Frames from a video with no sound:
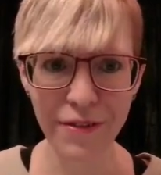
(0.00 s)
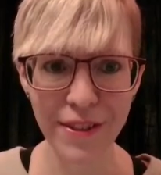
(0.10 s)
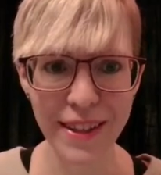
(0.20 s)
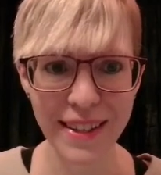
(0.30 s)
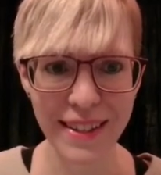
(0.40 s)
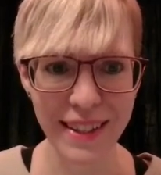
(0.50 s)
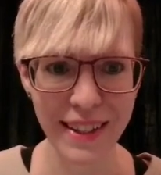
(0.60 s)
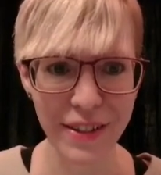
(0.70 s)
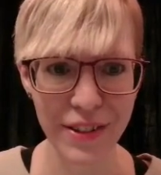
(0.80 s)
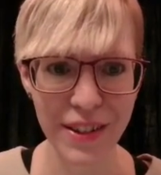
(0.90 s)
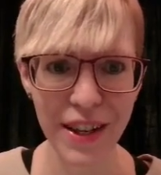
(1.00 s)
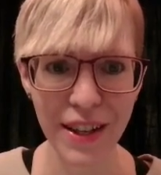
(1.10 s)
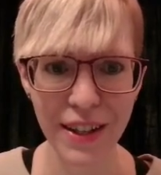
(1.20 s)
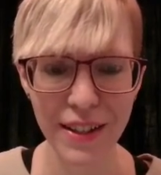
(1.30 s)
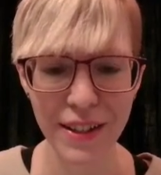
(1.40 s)
for testing, here's
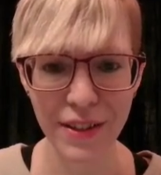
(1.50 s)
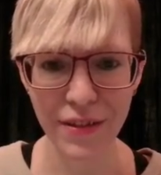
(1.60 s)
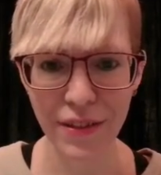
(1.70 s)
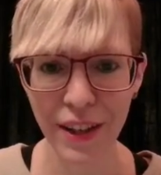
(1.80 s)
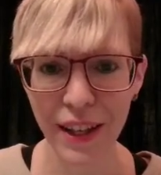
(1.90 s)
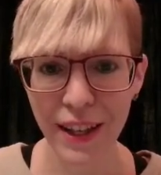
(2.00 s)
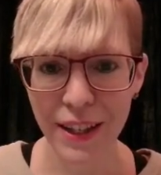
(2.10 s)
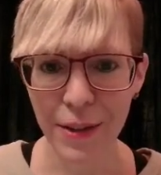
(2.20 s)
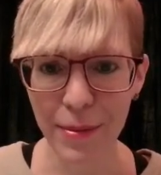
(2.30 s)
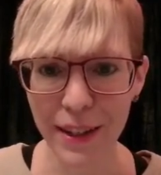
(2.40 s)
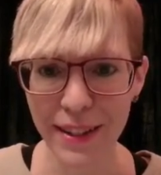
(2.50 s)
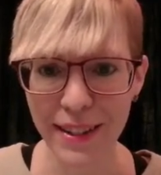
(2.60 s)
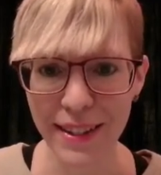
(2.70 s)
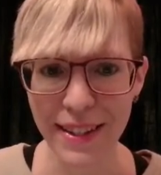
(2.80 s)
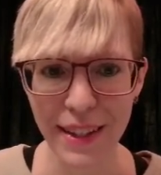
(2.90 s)
tons of
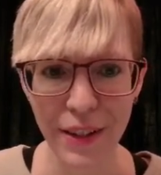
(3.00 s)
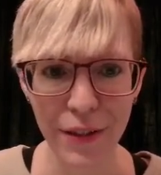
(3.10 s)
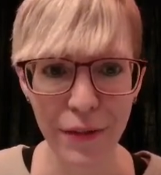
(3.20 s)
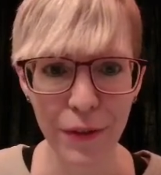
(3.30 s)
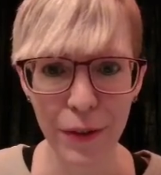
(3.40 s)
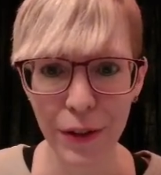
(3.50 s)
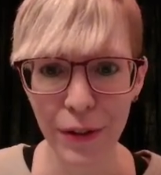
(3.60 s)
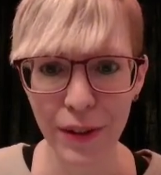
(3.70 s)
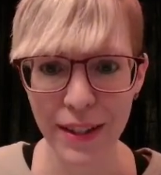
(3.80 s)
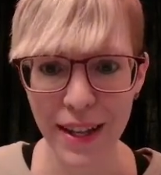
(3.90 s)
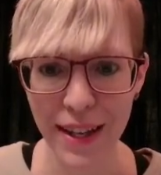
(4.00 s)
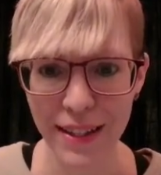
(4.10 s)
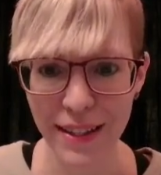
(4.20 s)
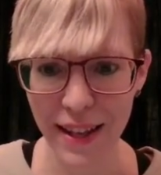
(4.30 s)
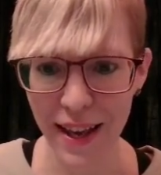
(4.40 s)
dependencies here for unit
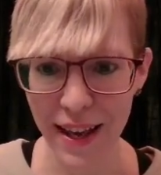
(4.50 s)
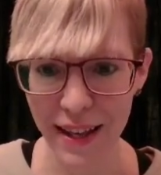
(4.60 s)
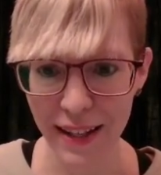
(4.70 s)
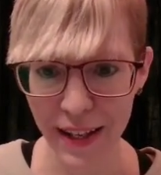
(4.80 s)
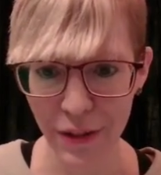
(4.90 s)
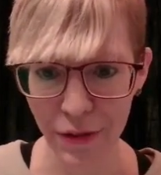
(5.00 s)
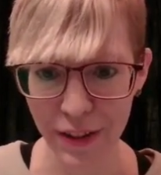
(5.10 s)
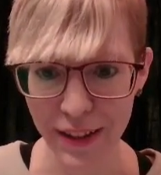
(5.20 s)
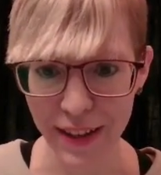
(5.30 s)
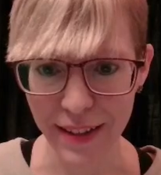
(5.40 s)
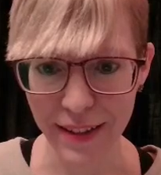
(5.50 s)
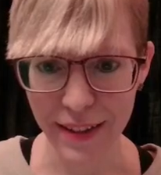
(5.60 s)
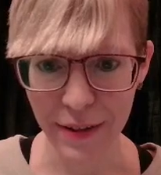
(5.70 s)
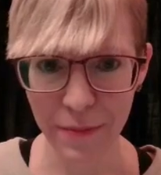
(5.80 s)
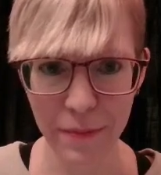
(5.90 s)
tests and Android
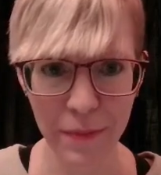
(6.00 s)
tests.